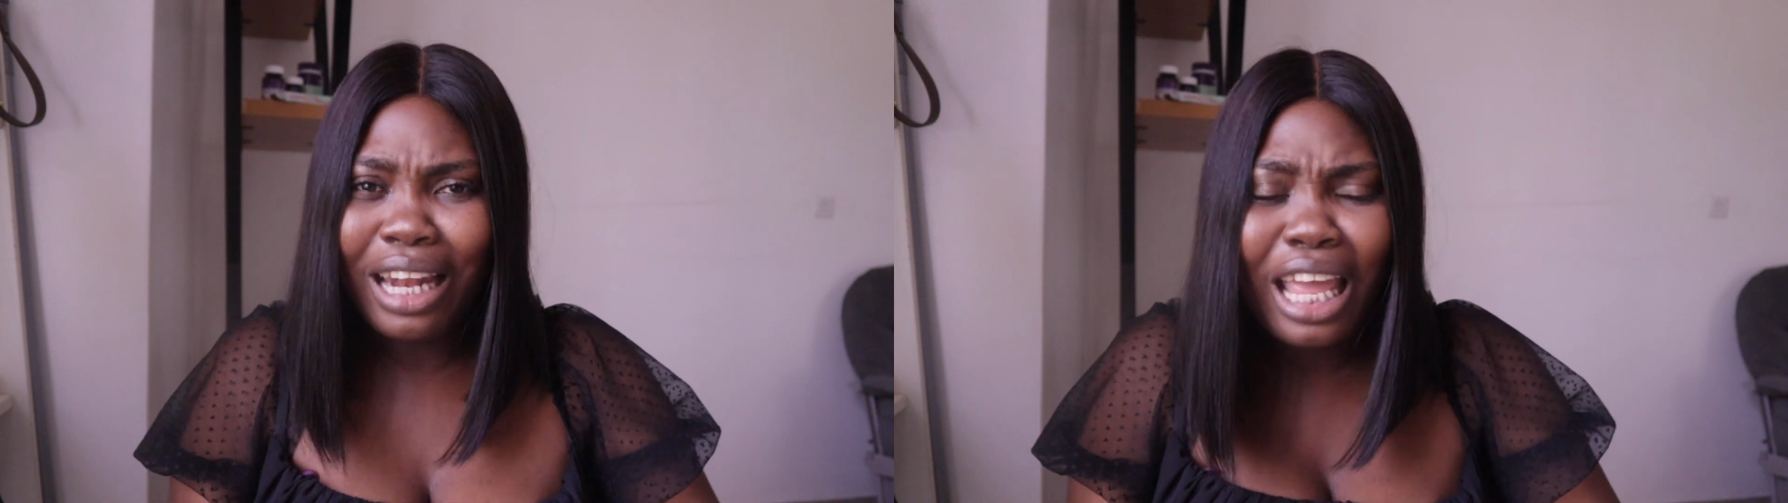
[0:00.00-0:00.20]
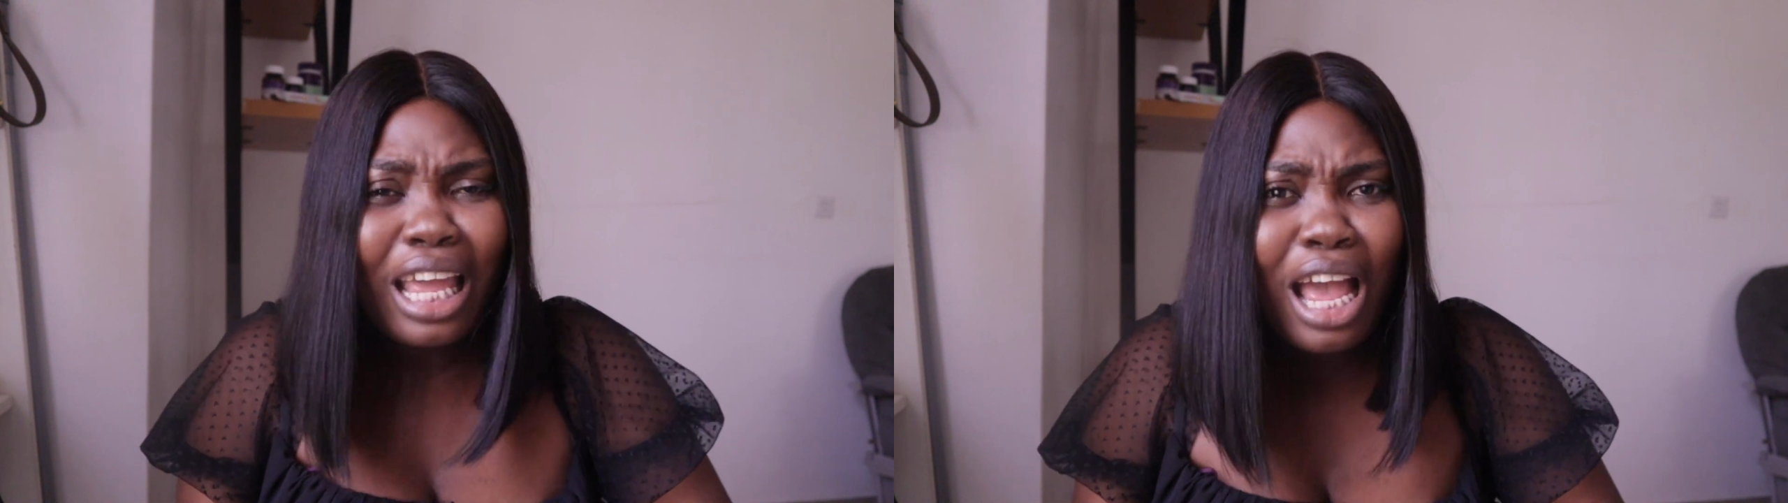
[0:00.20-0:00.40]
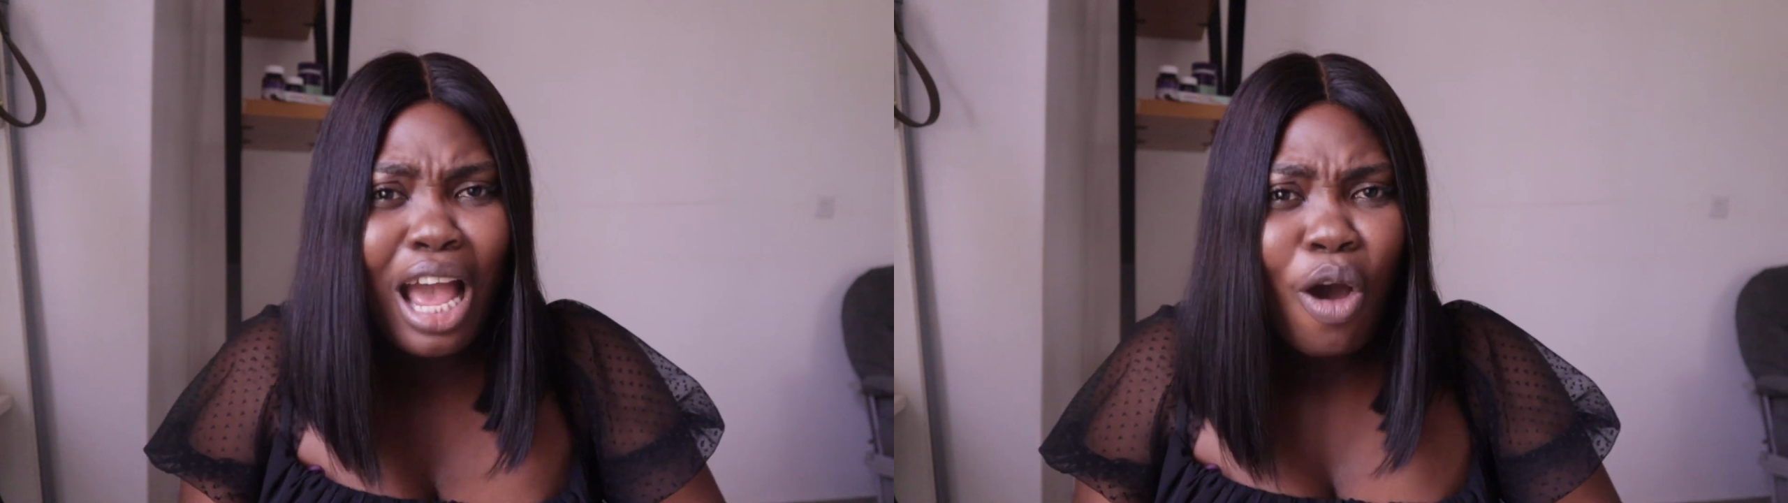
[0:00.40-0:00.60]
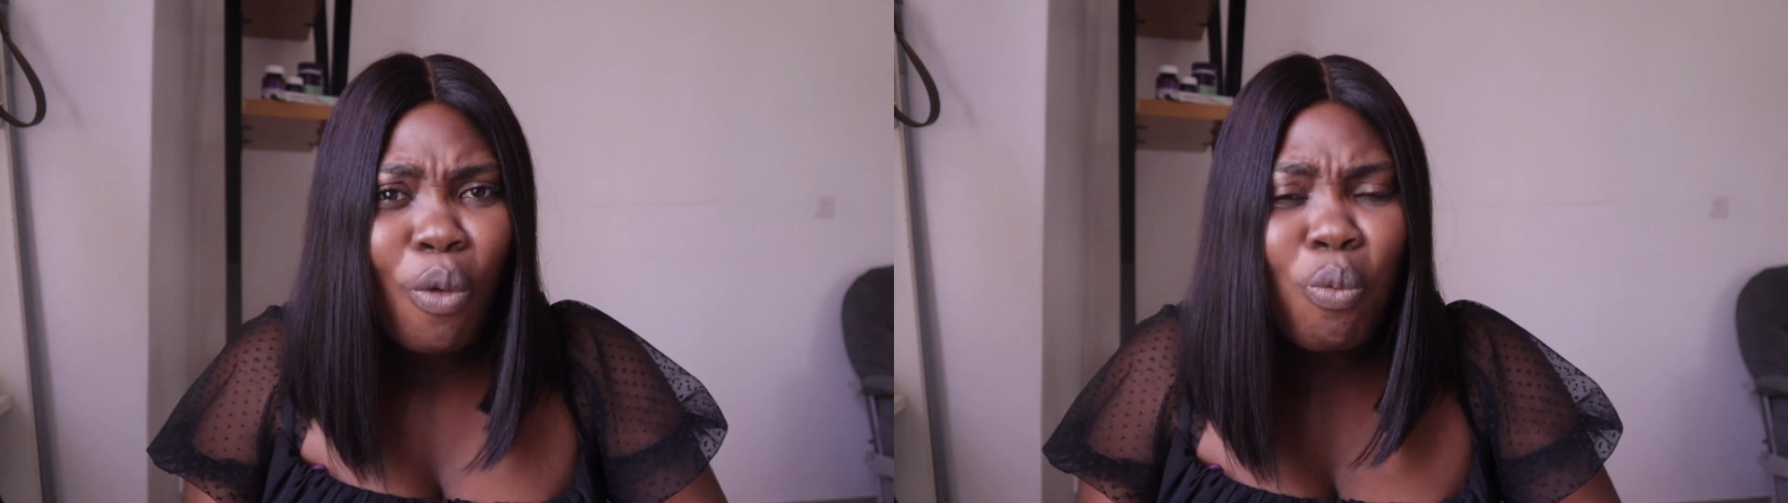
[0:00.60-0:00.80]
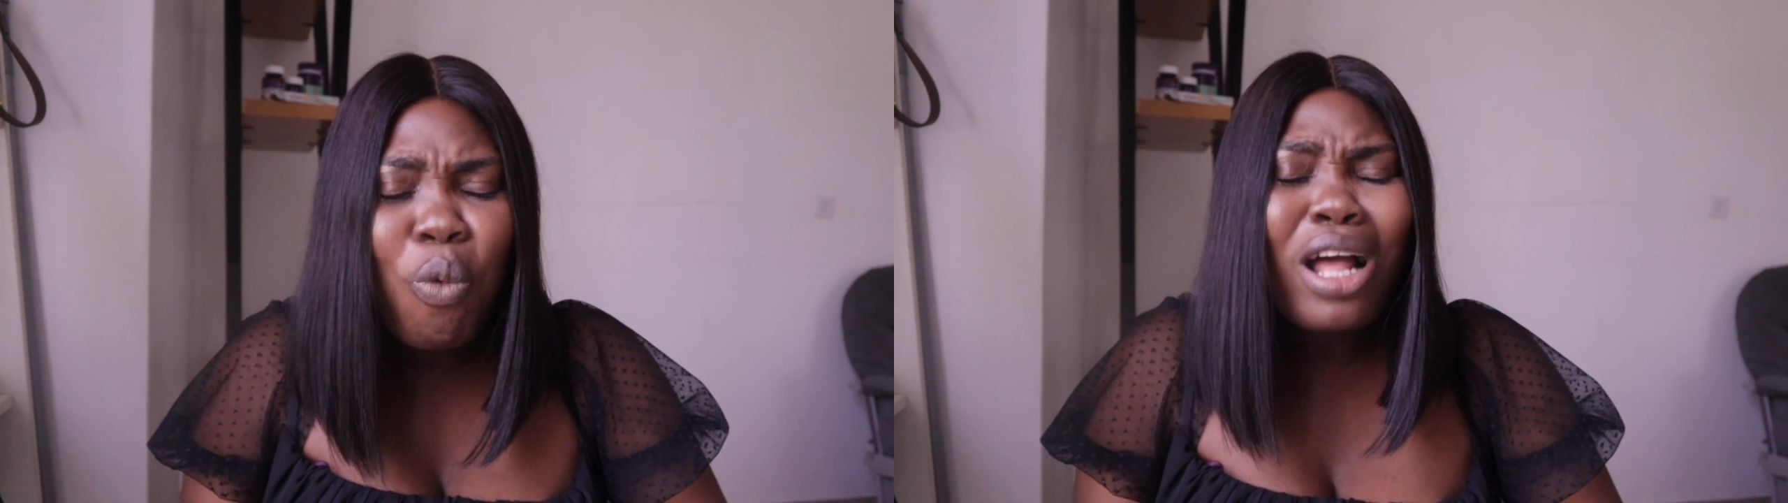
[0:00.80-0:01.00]
Like,
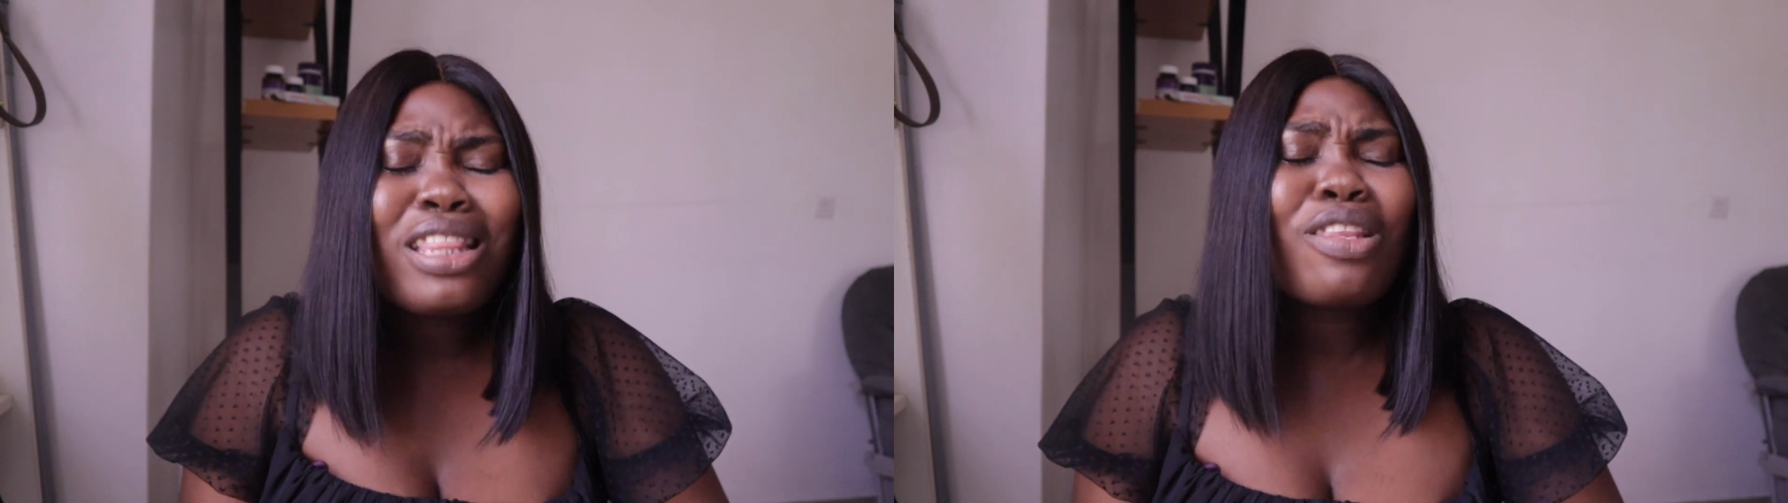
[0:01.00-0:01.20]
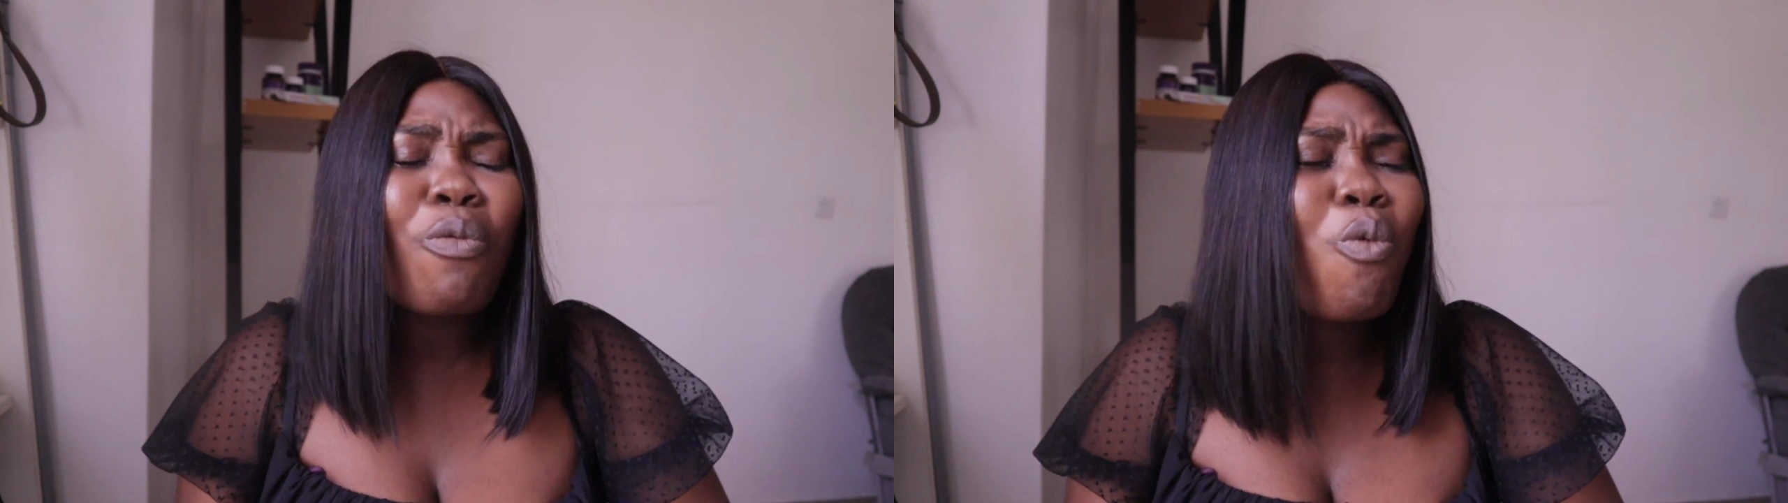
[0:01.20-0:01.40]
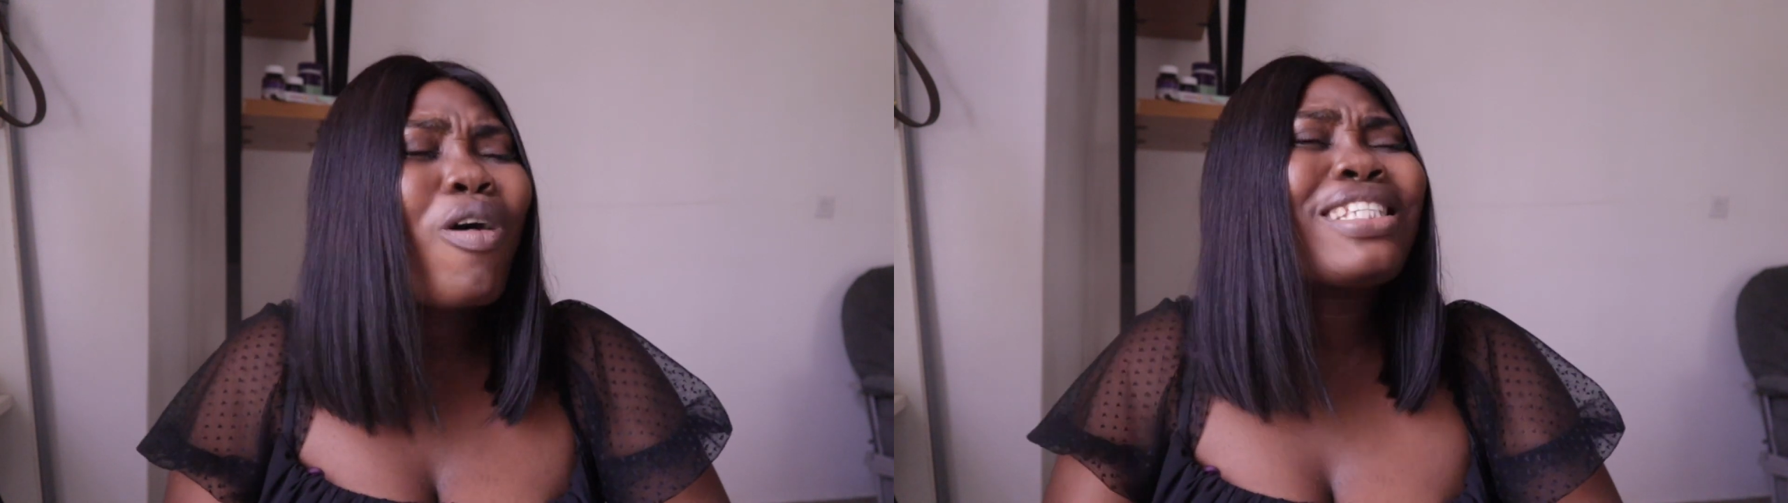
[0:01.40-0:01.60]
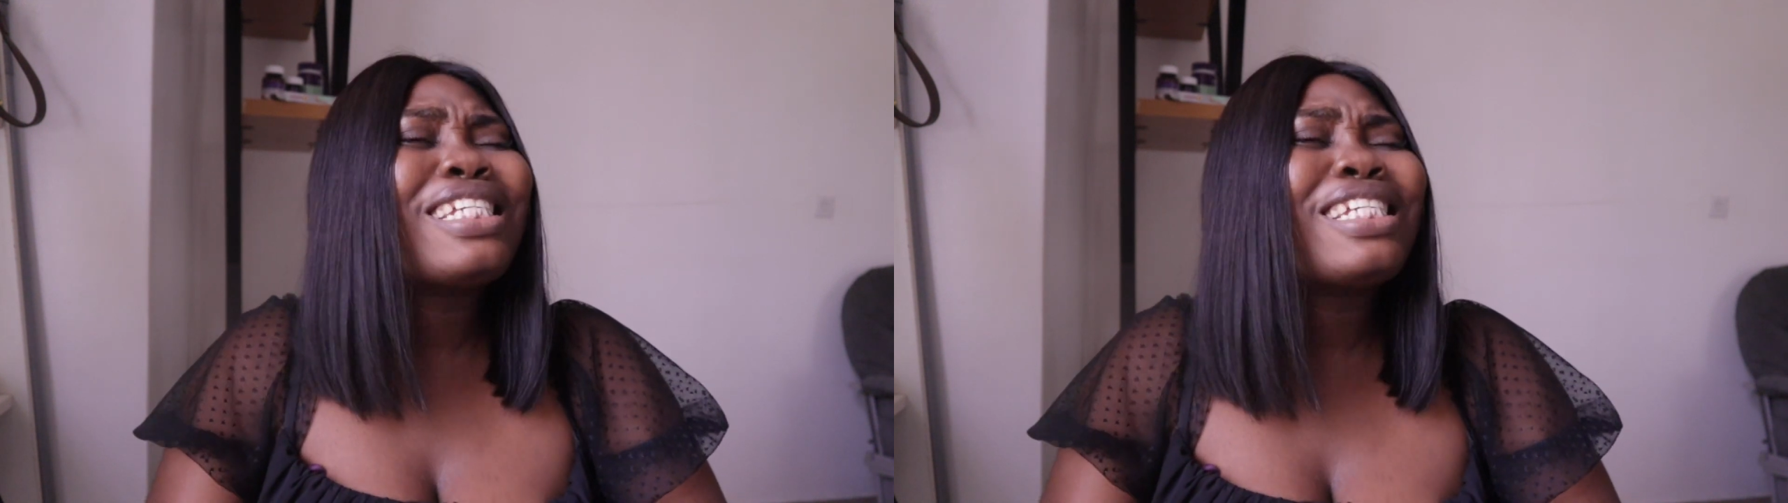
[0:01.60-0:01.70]
what